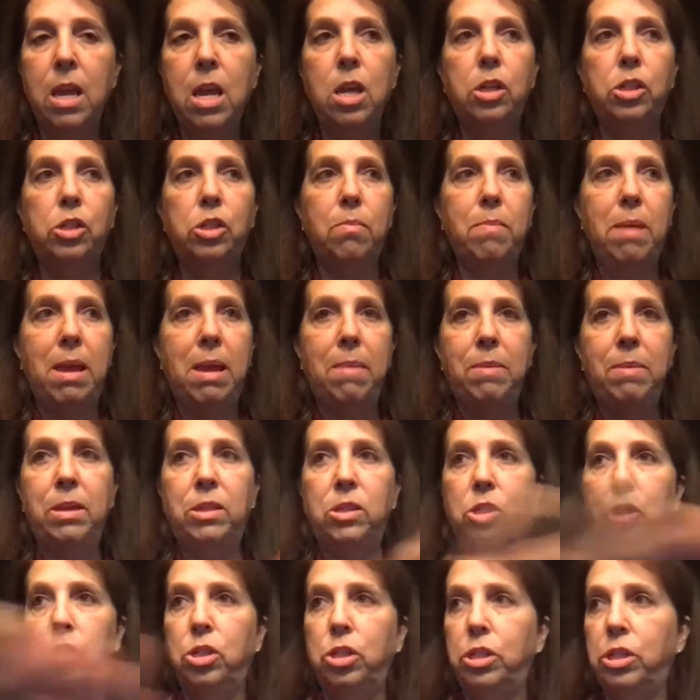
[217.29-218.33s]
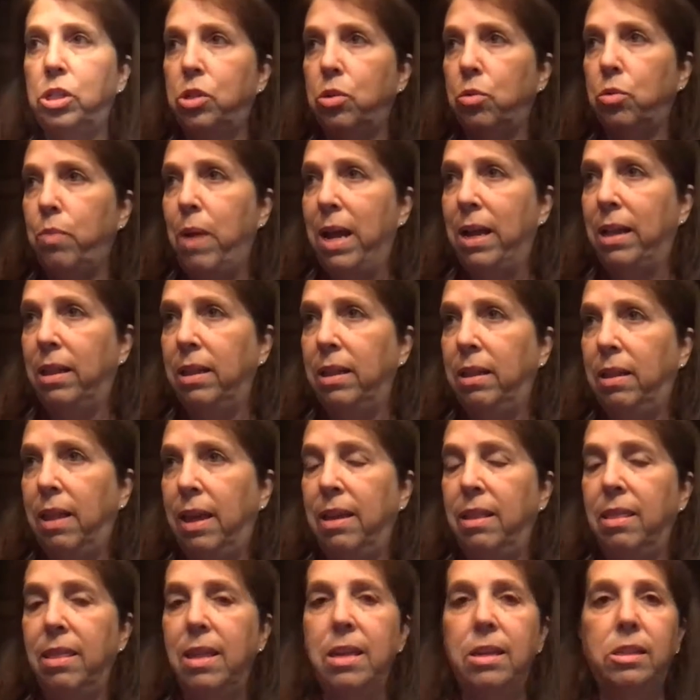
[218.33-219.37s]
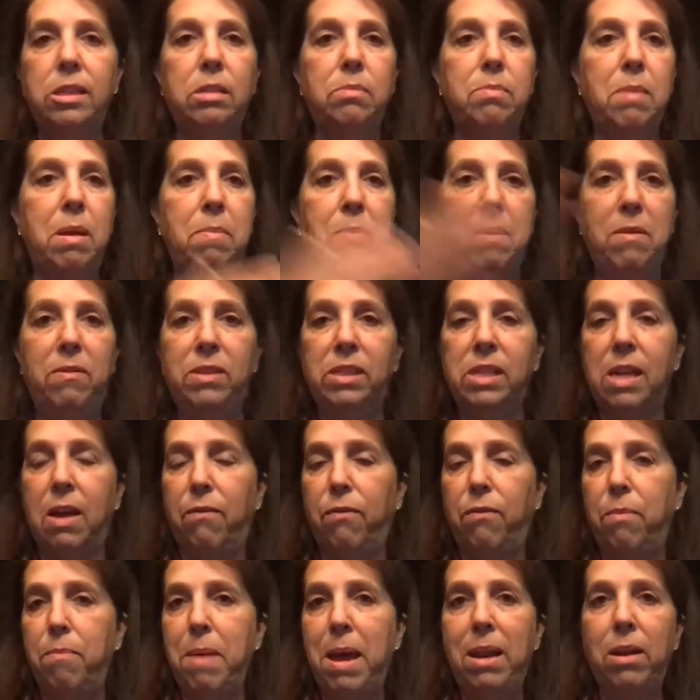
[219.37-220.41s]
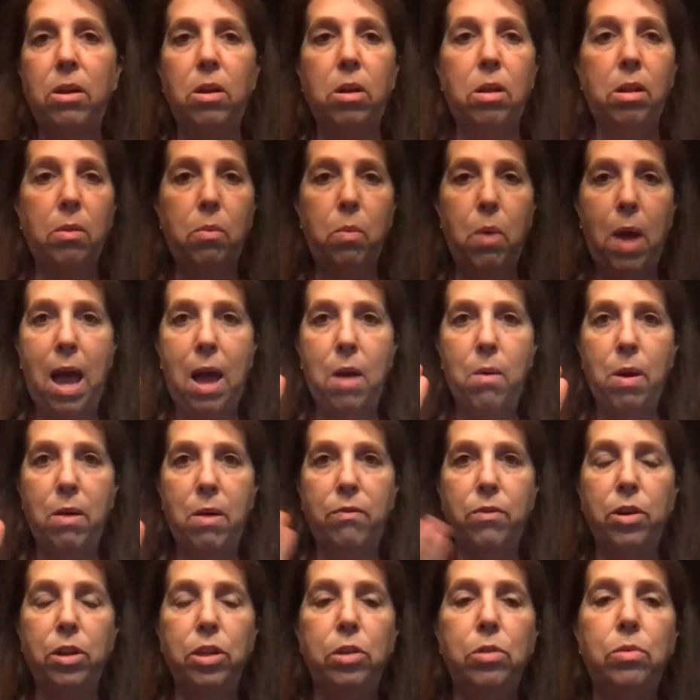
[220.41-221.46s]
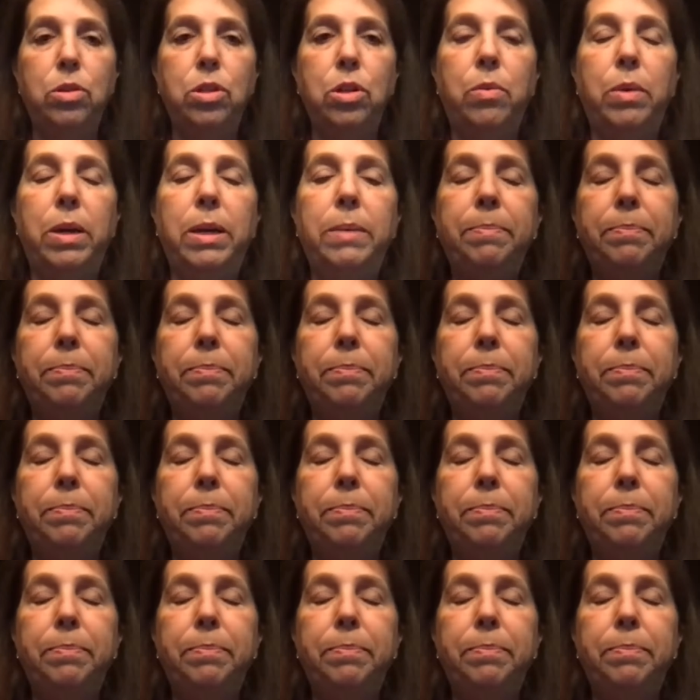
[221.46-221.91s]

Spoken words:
So maybe it's just directly like this, maybe it's alphabetical, however you do it.